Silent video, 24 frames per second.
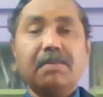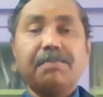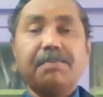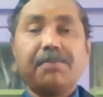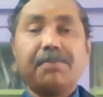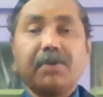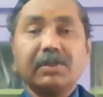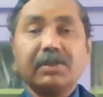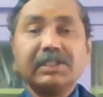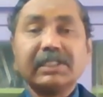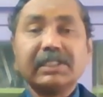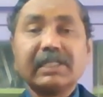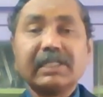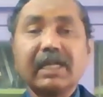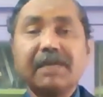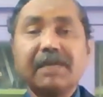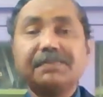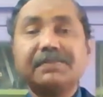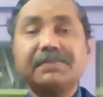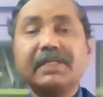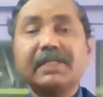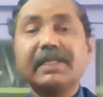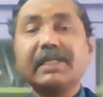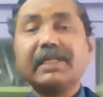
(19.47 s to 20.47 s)
Project
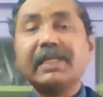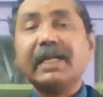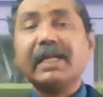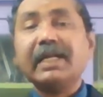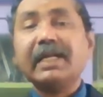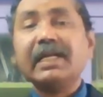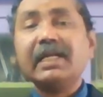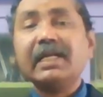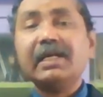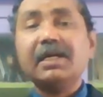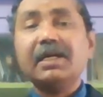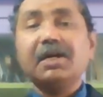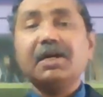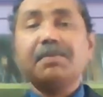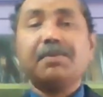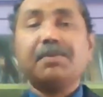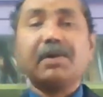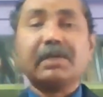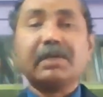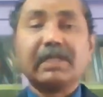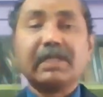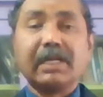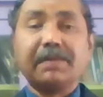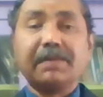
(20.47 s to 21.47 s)
life cycle and
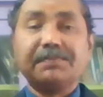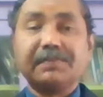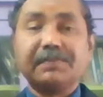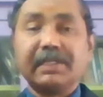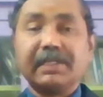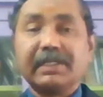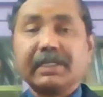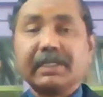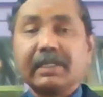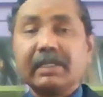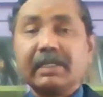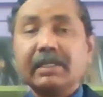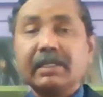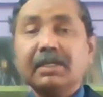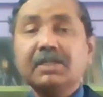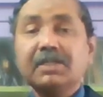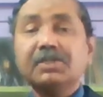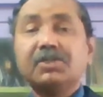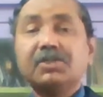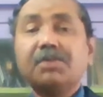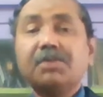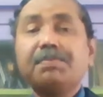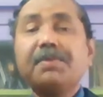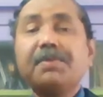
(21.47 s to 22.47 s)
product life cycle.
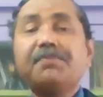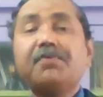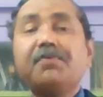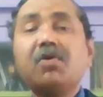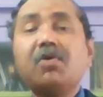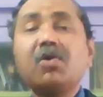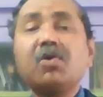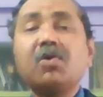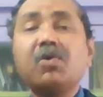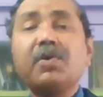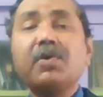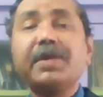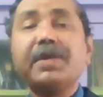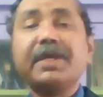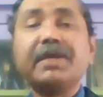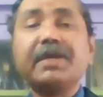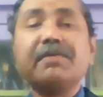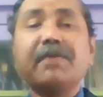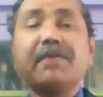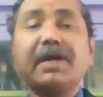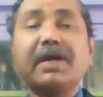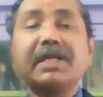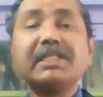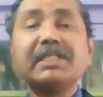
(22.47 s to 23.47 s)
So before knowing
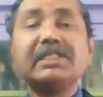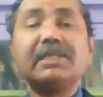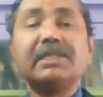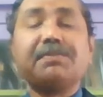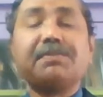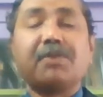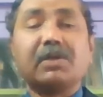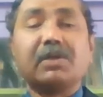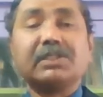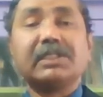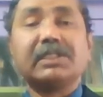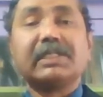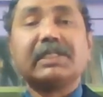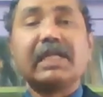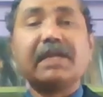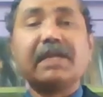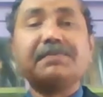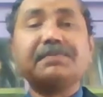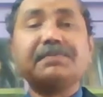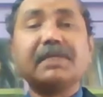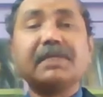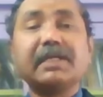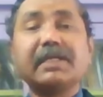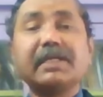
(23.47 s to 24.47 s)
what is a project
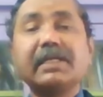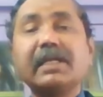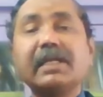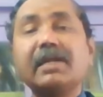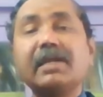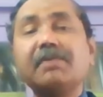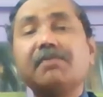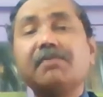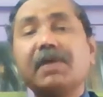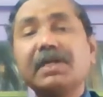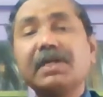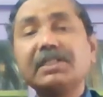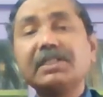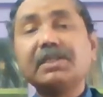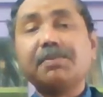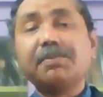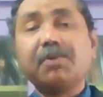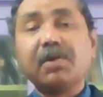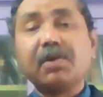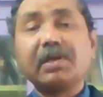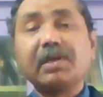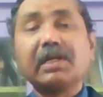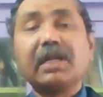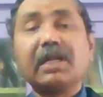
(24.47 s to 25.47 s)
life cycle and what is a
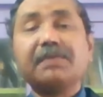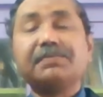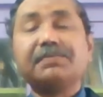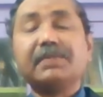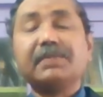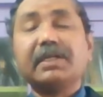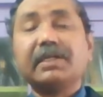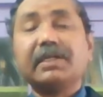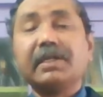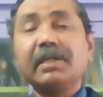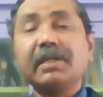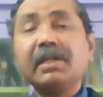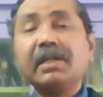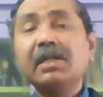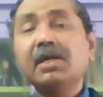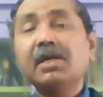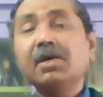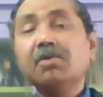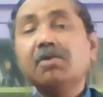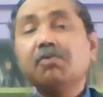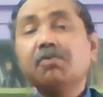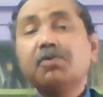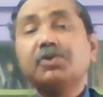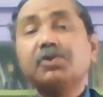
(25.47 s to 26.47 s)
product life cycle,
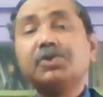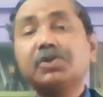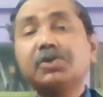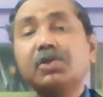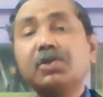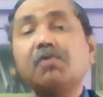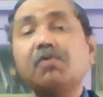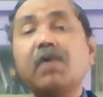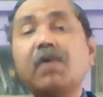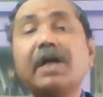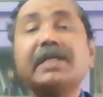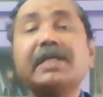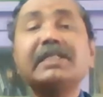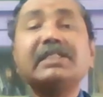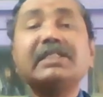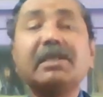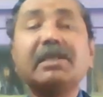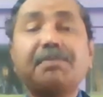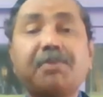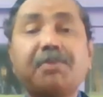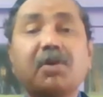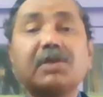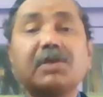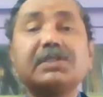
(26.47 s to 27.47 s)
we should know what is
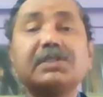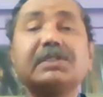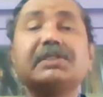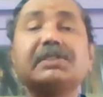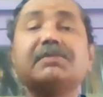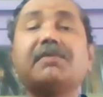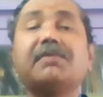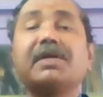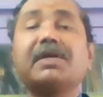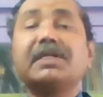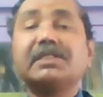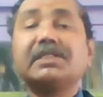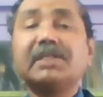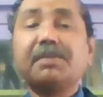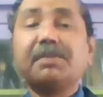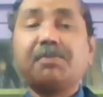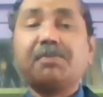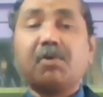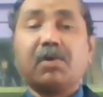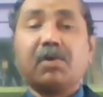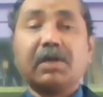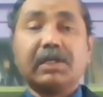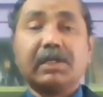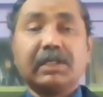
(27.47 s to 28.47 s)
a project, what is a
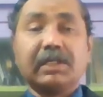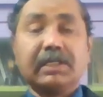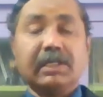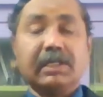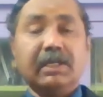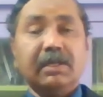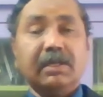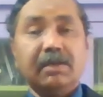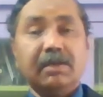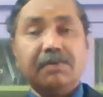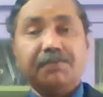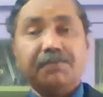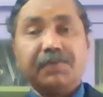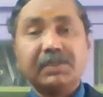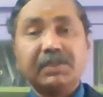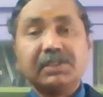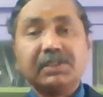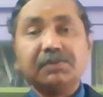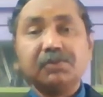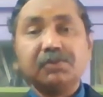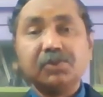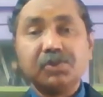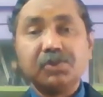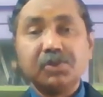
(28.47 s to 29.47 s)
product. First,
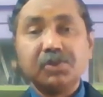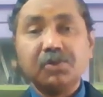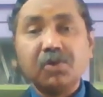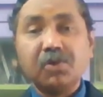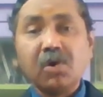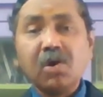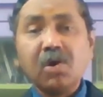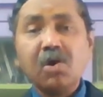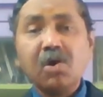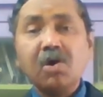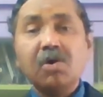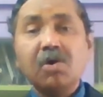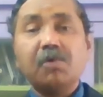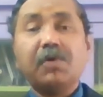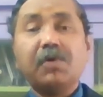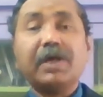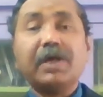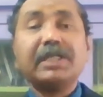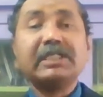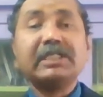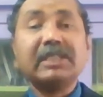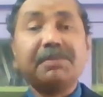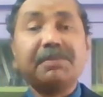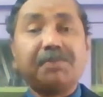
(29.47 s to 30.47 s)
we should know
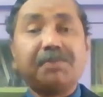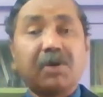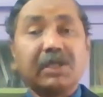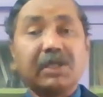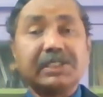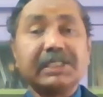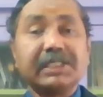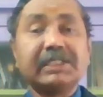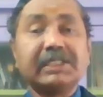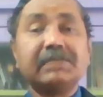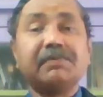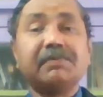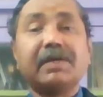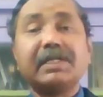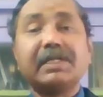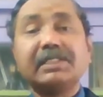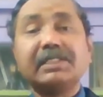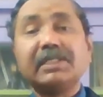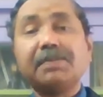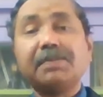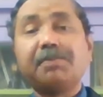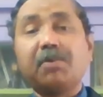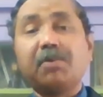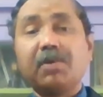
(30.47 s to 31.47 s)
what is a project, what
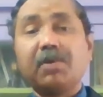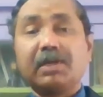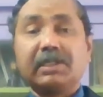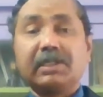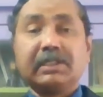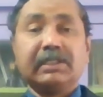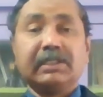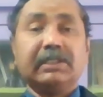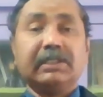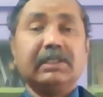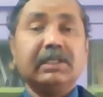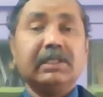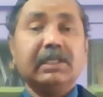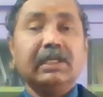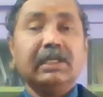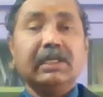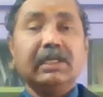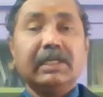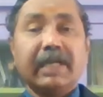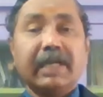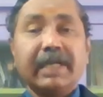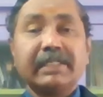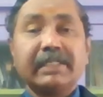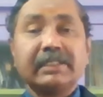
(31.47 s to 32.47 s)
is a product.
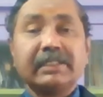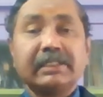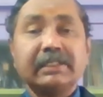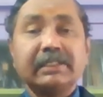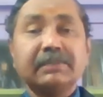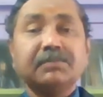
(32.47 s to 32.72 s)
Right.